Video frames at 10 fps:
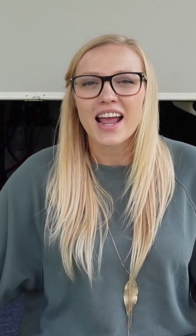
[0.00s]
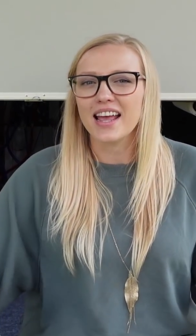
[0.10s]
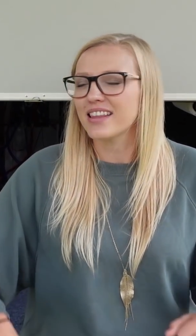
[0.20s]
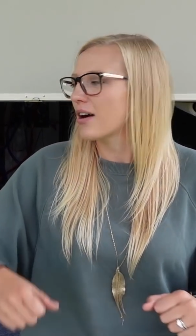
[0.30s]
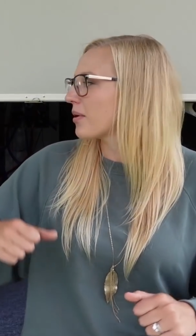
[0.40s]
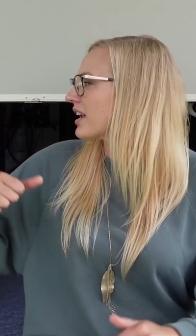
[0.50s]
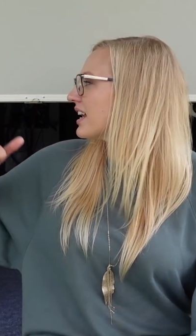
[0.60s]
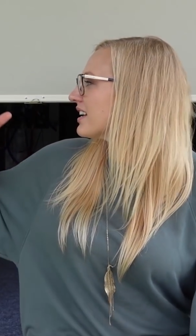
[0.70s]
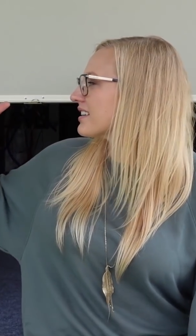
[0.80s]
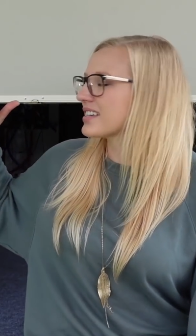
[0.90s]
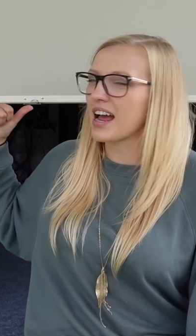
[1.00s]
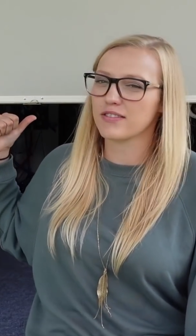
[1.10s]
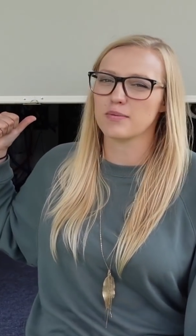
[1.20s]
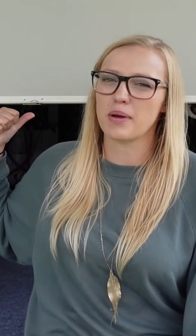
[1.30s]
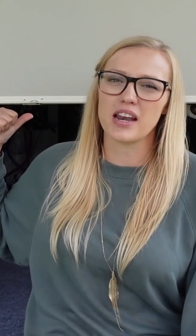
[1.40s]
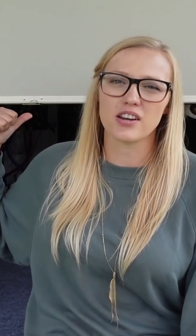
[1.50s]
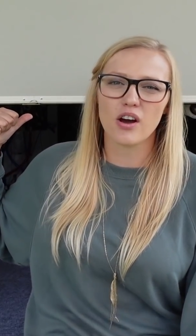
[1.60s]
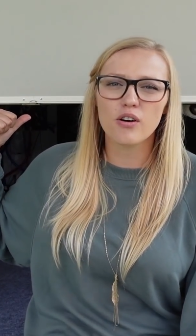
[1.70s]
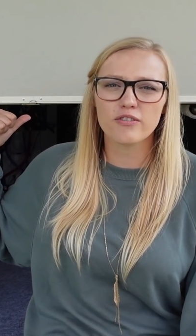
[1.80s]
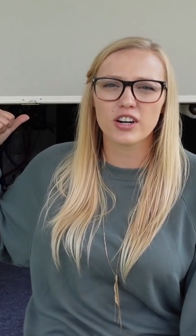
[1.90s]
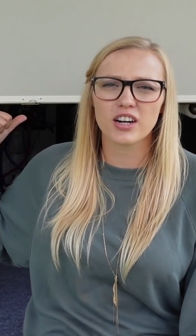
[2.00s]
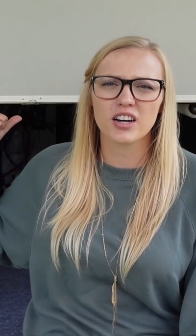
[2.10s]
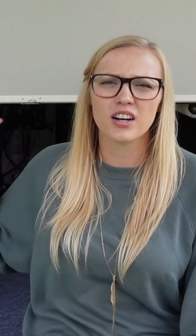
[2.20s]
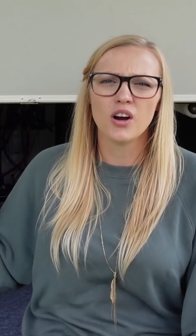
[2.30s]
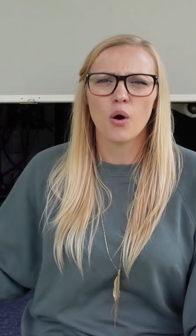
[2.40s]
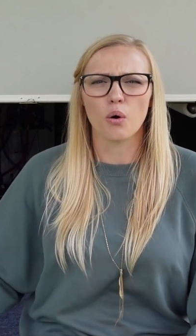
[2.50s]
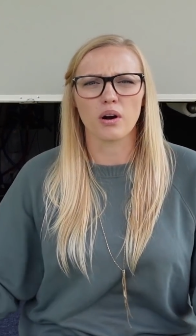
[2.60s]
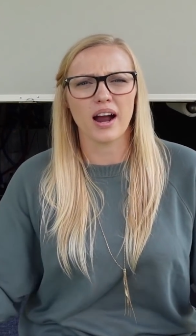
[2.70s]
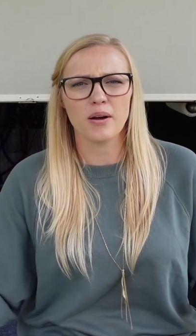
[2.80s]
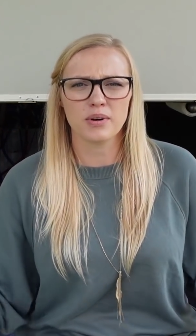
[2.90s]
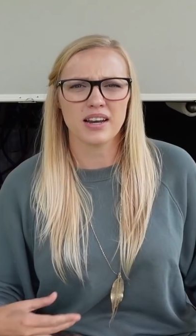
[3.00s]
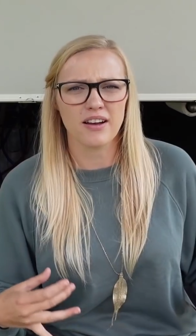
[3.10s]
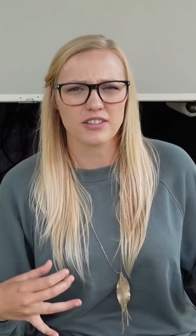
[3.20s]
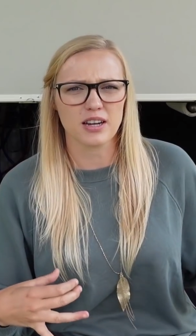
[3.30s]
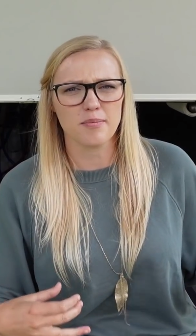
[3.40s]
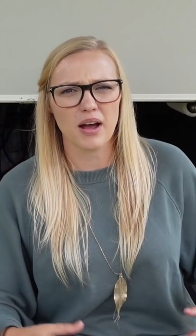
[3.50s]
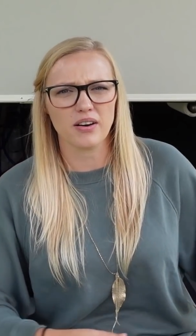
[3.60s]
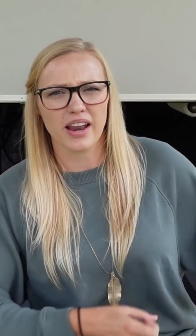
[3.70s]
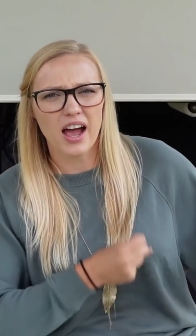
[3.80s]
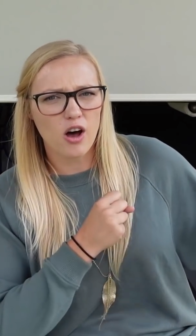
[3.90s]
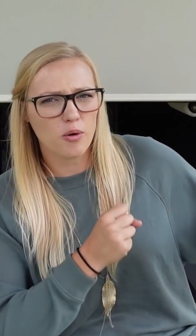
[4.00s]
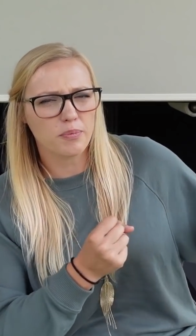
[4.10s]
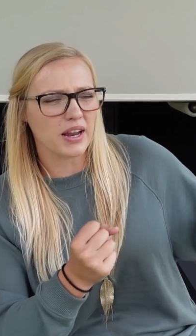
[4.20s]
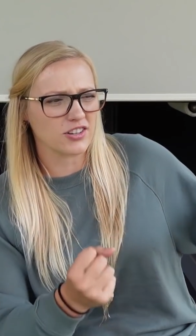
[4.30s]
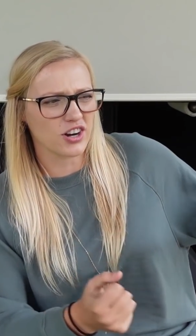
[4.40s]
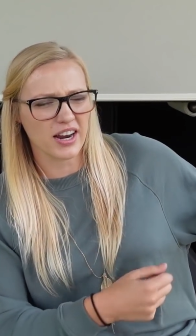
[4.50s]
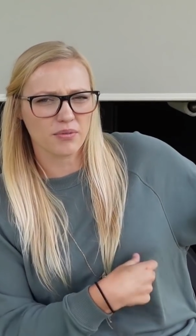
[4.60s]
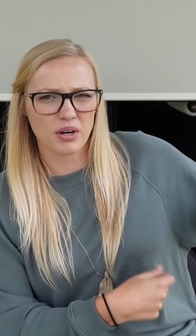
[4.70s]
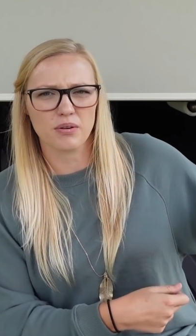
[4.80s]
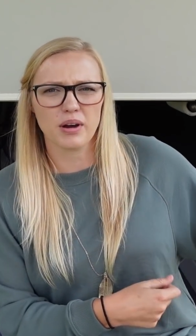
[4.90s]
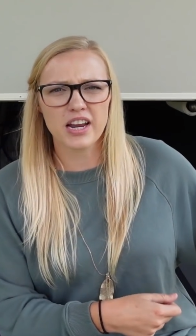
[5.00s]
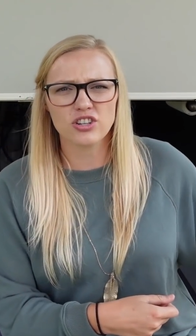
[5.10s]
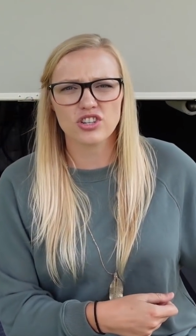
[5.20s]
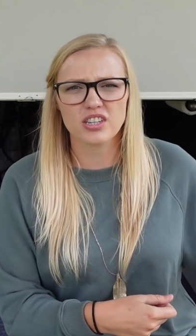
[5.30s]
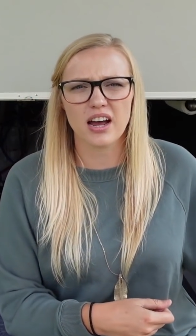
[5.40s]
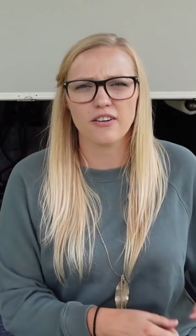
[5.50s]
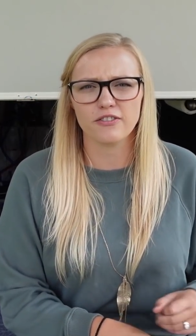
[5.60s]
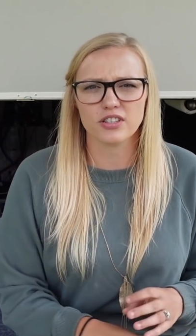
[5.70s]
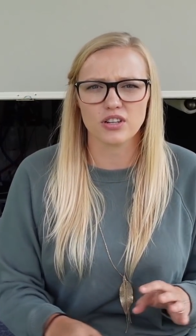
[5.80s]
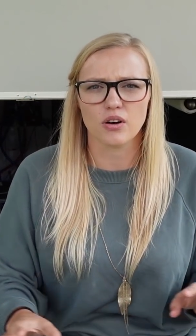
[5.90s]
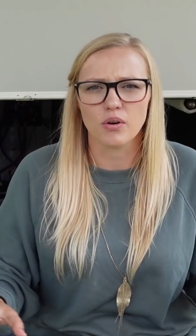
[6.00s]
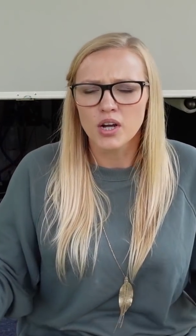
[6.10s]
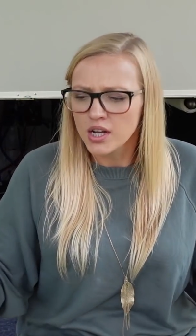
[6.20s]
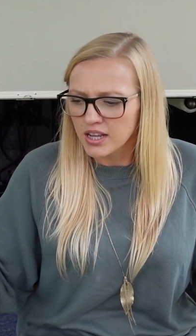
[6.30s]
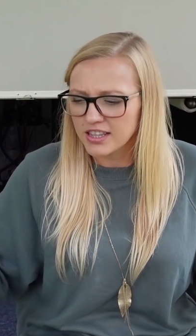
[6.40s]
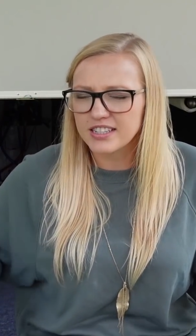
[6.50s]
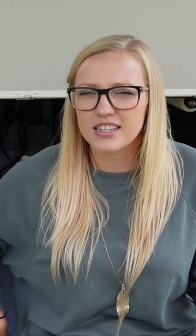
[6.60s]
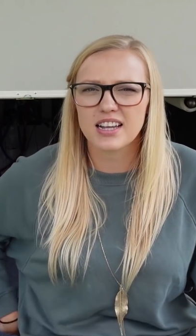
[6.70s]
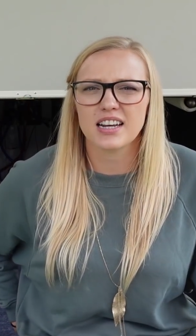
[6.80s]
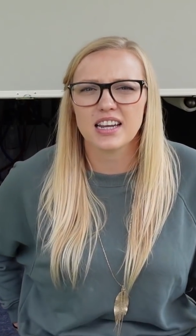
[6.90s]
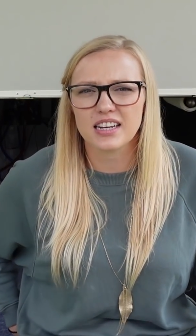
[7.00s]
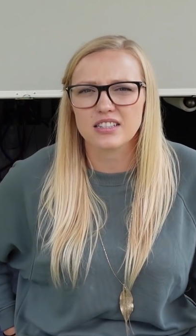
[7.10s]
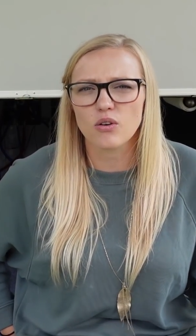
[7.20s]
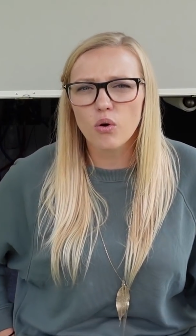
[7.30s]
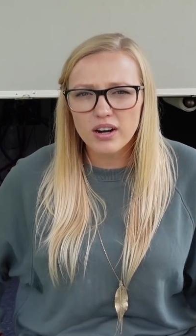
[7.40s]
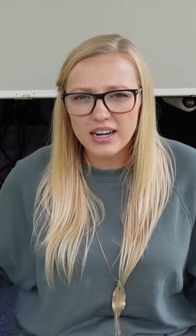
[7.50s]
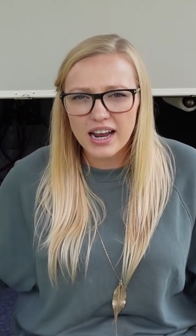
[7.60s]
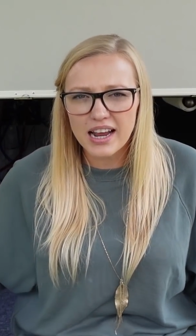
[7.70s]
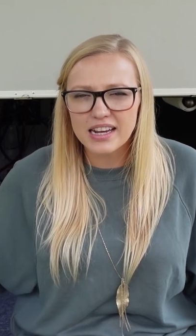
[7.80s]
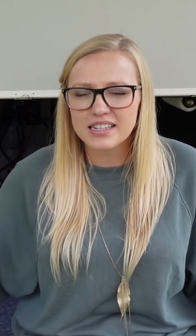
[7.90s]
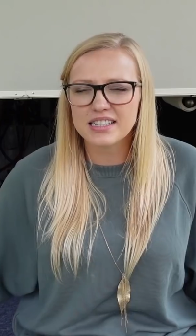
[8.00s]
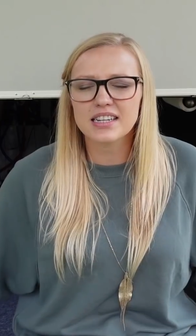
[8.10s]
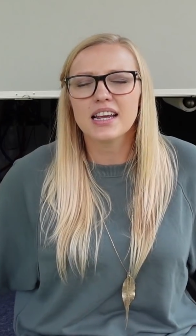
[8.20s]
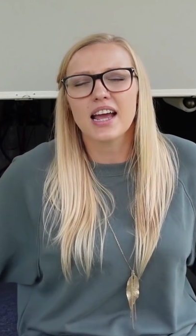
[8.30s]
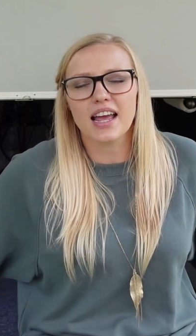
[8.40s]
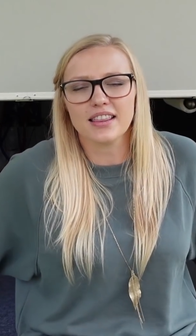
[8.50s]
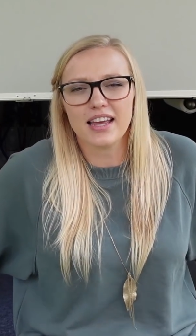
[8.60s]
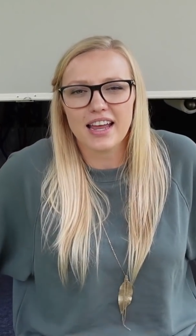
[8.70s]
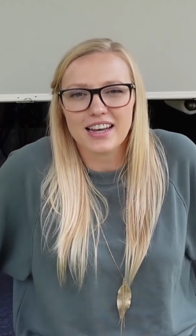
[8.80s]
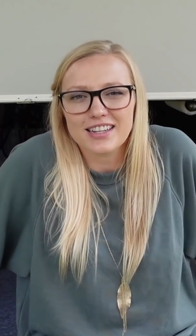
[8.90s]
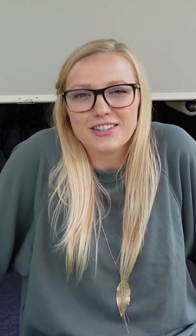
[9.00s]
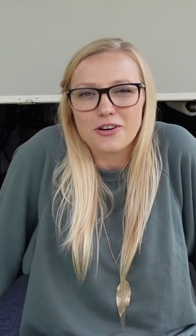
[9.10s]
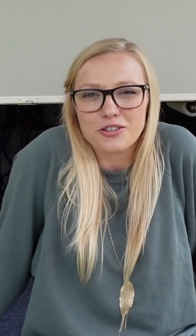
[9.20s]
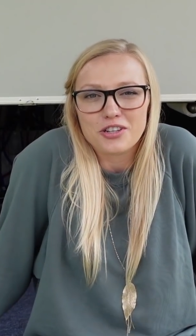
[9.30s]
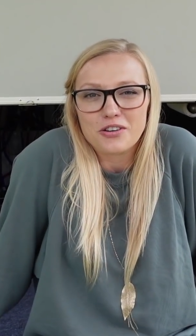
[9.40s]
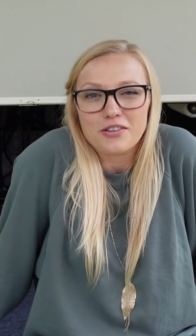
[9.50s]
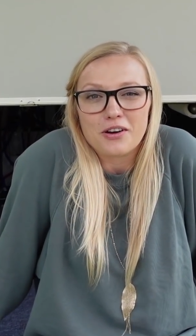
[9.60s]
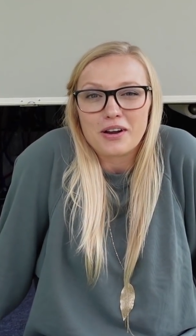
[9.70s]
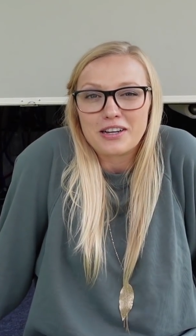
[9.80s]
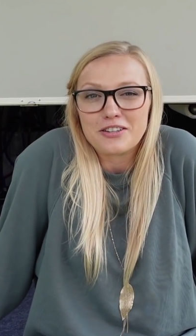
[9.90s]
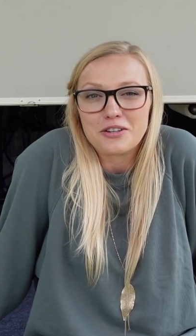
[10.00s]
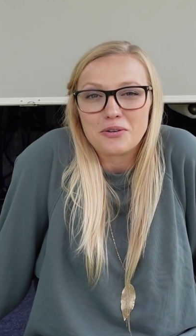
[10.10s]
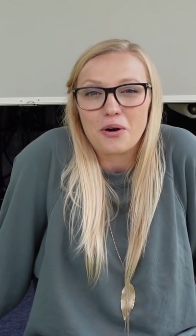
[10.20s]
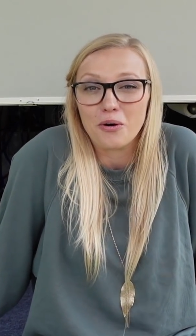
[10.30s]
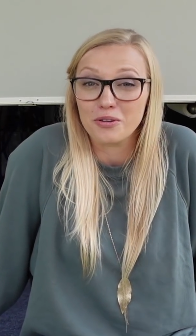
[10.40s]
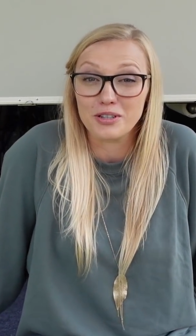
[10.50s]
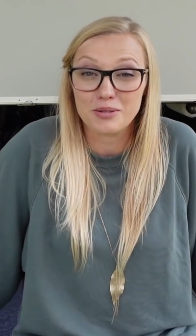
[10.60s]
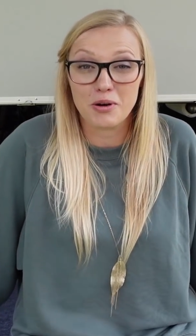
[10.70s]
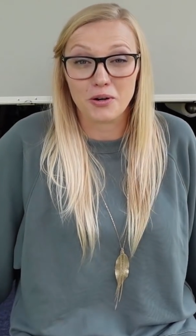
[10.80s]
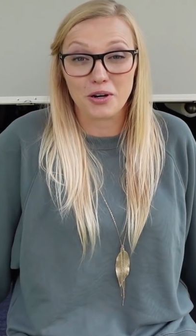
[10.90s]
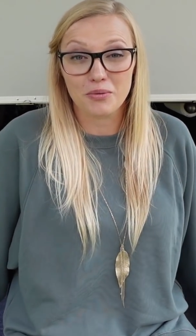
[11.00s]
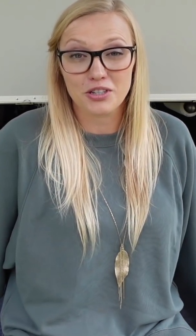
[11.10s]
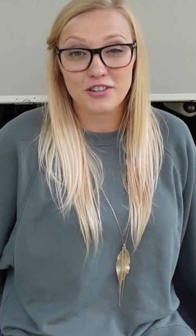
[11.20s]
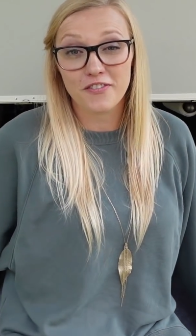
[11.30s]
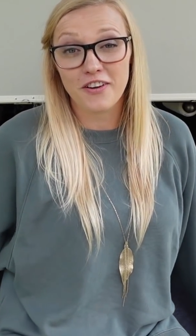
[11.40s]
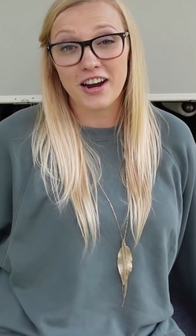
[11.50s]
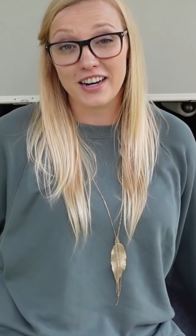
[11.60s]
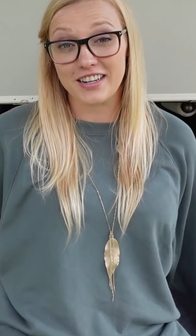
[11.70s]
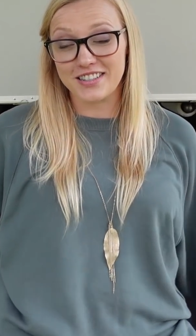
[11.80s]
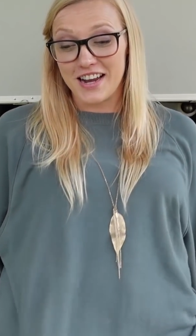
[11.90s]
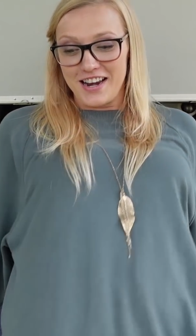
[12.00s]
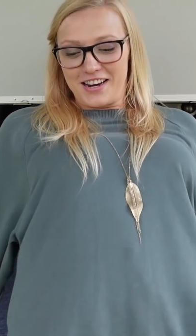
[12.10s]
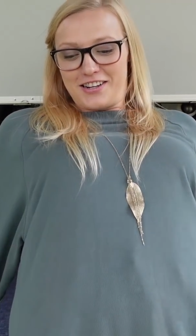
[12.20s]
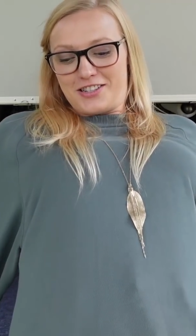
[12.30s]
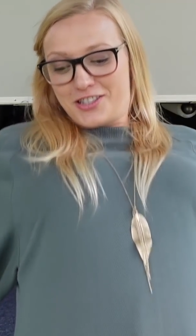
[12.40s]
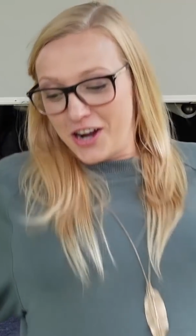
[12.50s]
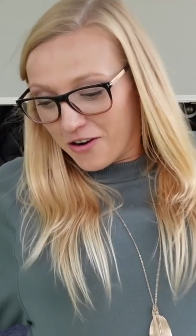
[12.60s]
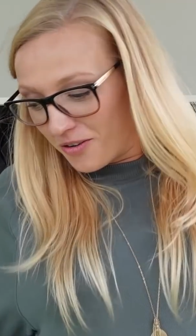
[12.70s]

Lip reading: and that way he doesn't have to bend over, or I wouldn't have to come out and help and try and rearrange stuff. So this is going to get us organized, and then it's also going to hold the smoker, which is very exciting. So